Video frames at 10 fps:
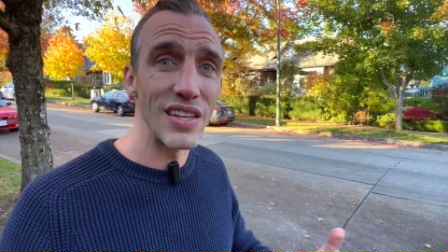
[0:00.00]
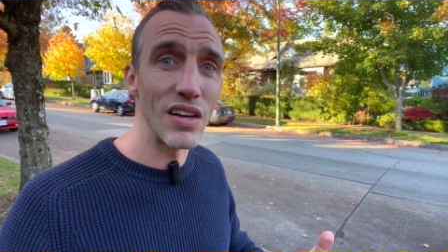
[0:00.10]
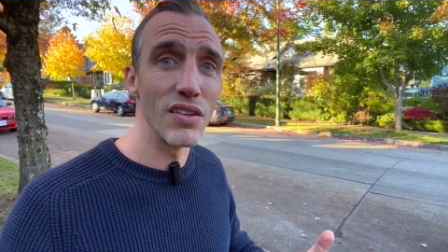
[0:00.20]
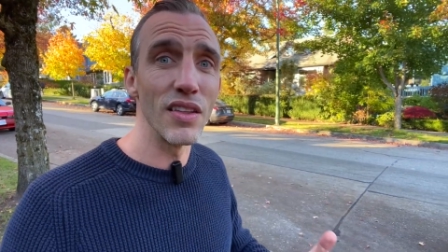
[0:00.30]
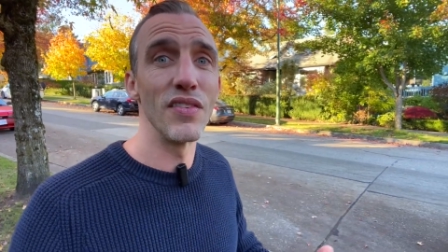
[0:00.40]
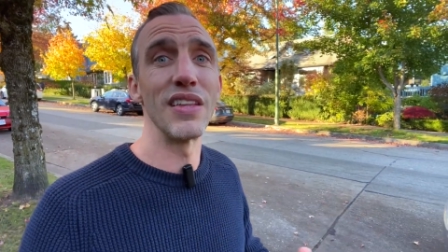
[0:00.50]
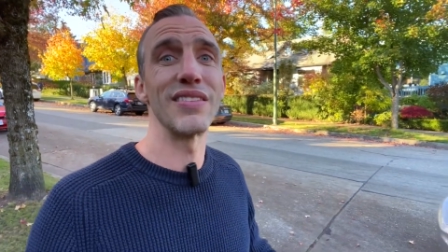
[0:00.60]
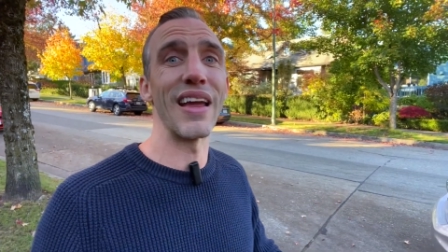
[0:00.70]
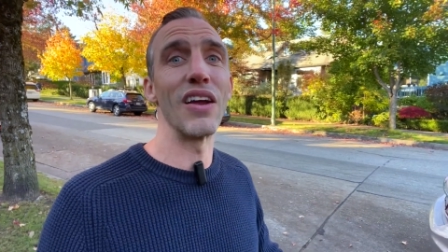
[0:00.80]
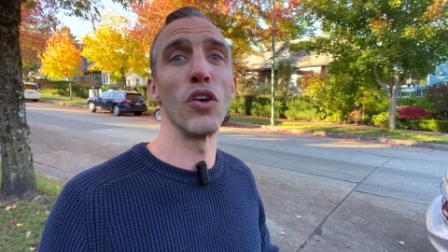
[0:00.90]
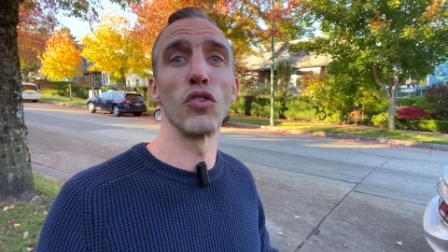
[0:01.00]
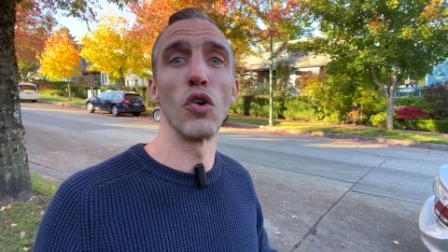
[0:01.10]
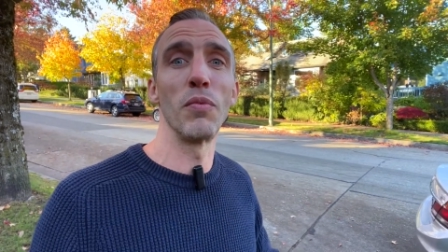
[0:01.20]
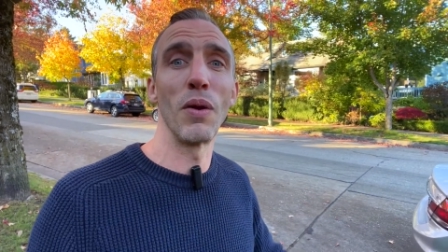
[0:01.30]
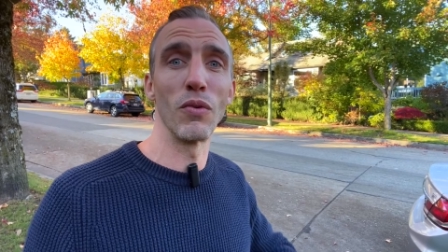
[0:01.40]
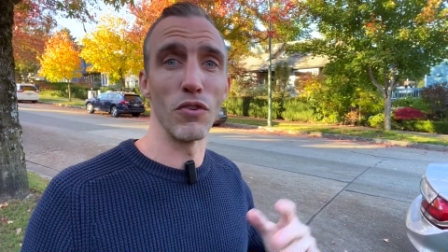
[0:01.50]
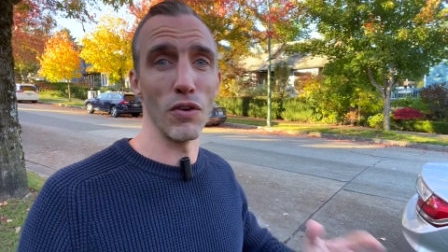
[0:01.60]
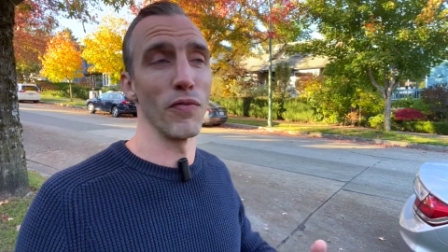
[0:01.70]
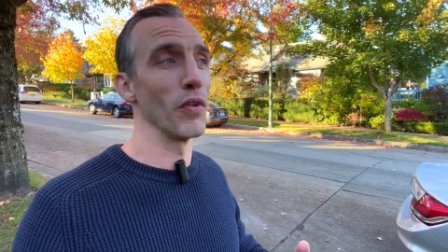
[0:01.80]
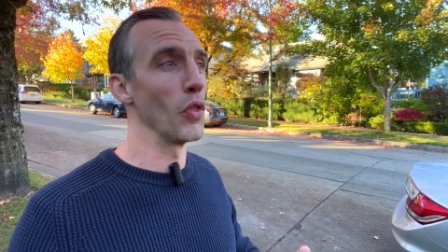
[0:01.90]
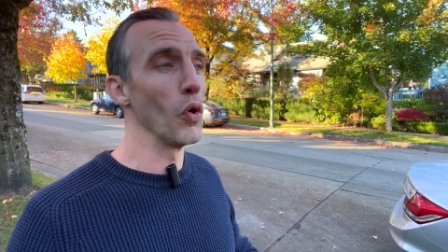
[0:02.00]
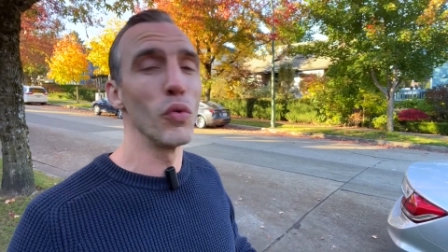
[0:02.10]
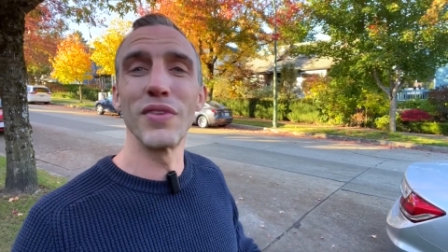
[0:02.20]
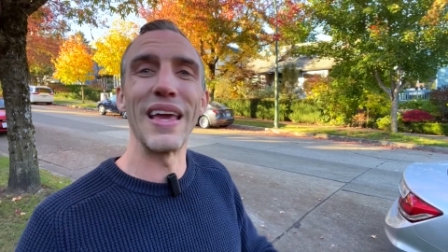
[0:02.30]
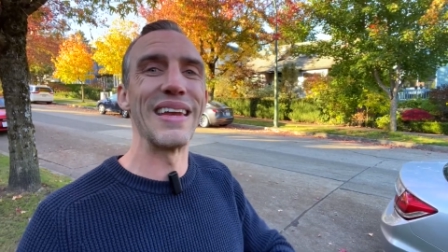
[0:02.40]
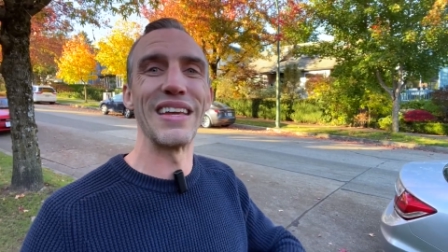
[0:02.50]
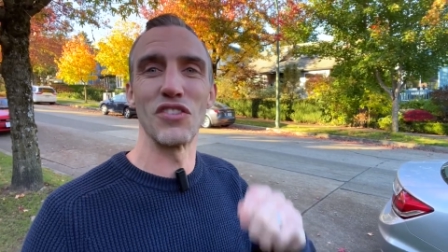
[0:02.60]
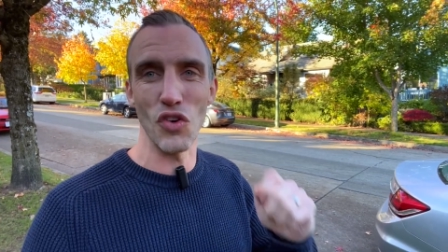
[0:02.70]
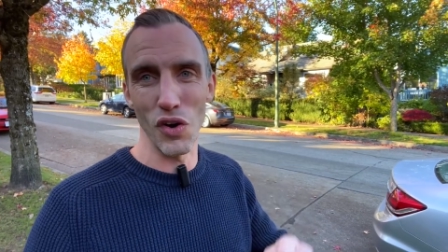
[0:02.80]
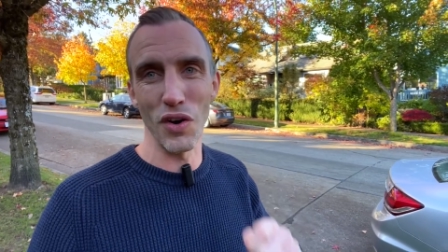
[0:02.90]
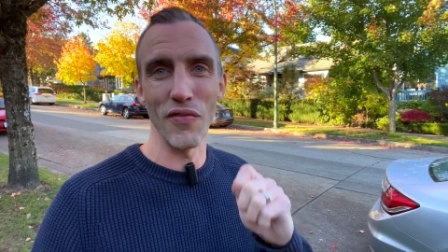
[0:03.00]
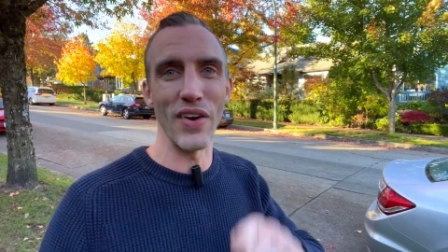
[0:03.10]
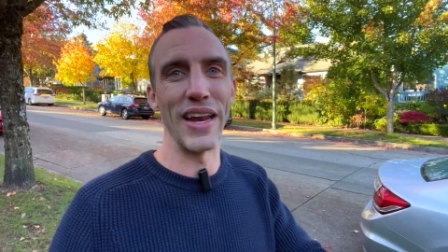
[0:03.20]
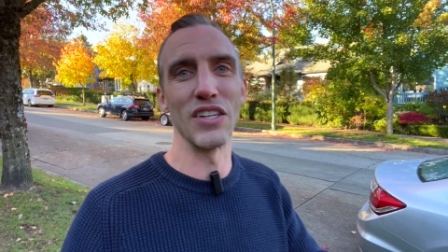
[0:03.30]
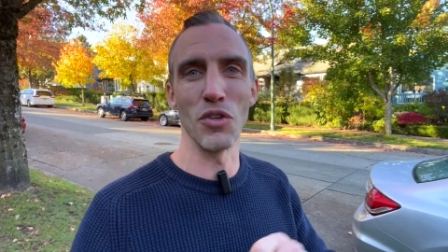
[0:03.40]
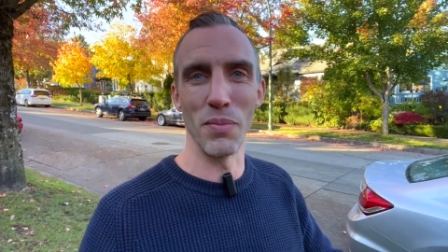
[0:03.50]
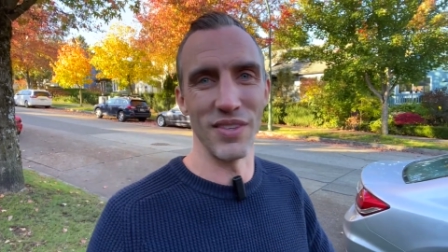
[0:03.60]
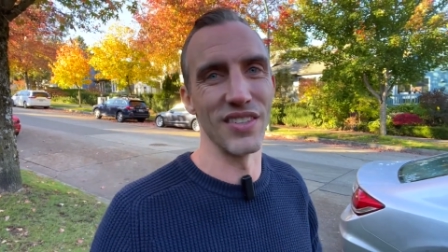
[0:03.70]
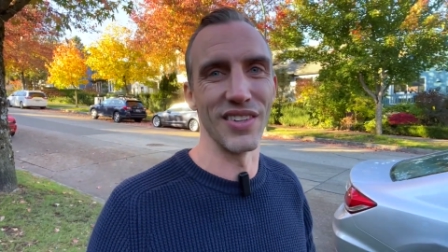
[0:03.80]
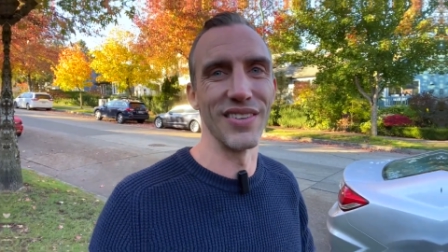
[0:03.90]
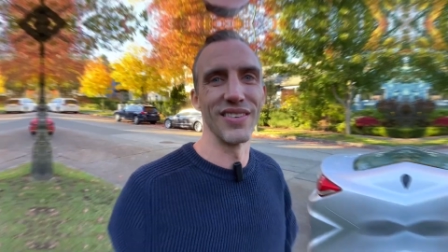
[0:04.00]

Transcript: tell, living in this area is going to be reserved for those in a stronger financial position.